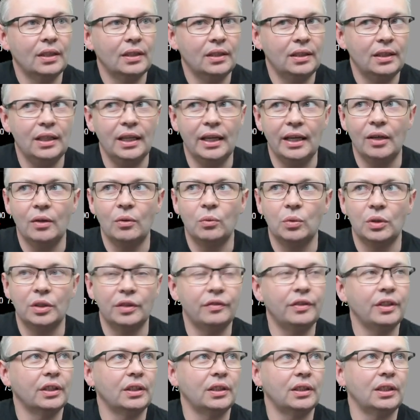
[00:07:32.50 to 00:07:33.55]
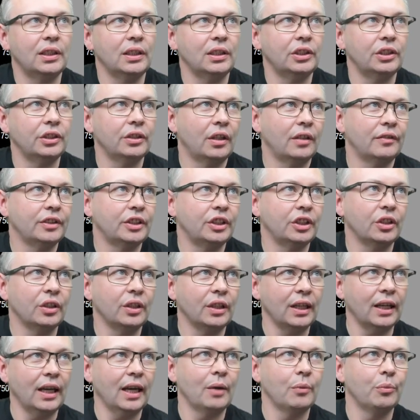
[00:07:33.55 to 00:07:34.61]
Now, one of the other things you're obviously going to
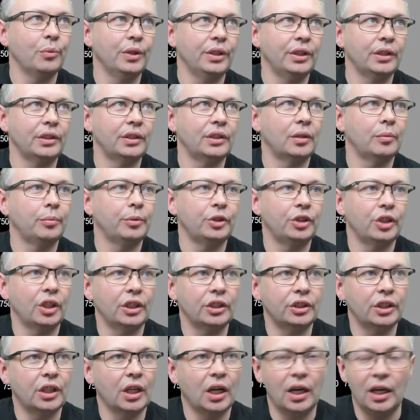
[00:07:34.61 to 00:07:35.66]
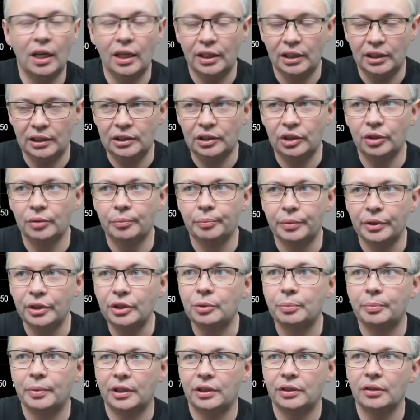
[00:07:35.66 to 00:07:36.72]
get with a turbocharged car is your boost
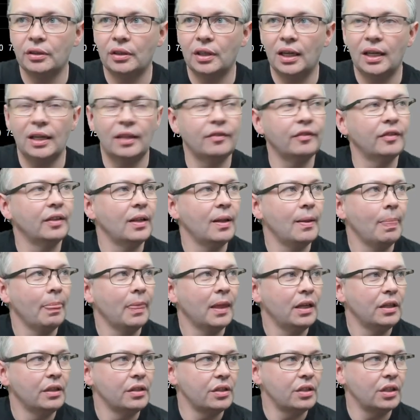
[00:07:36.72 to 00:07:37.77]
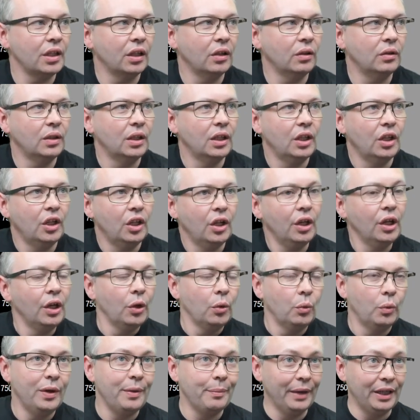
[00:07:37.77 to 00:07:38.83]
pressure graph. So
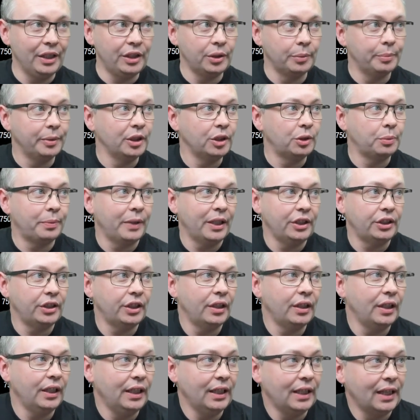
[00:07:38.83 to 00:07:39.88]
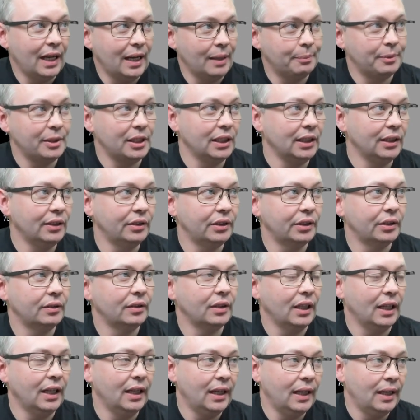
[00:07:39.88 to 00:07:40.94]
we measure boost pressure in absolute
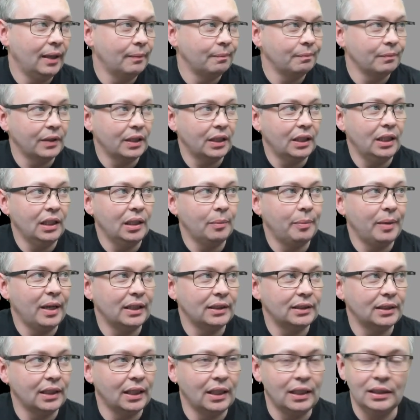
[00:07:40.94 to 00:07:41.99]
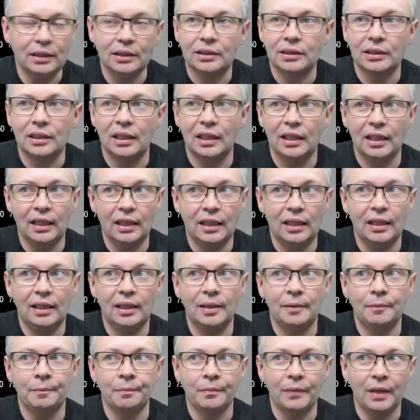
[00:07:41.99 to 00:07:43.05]
kilopascals.
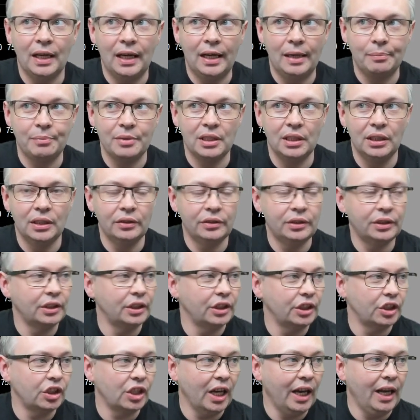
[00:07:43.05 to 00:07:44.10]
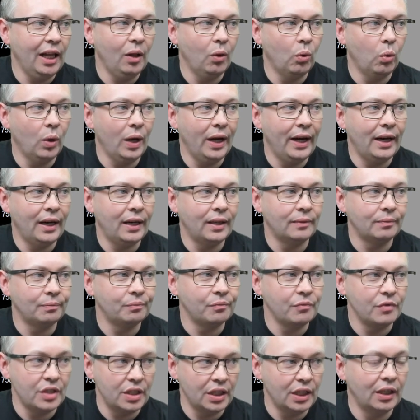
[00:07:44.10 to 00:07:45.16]
Absolute is a scale where
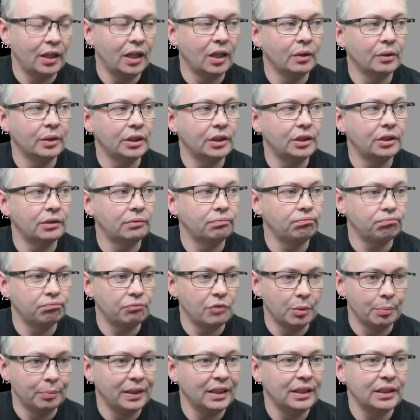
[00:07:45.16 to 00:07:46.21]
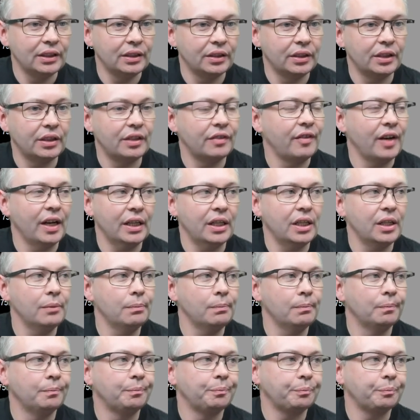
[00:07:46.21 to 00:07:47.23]
0 is complete and utter vacuum.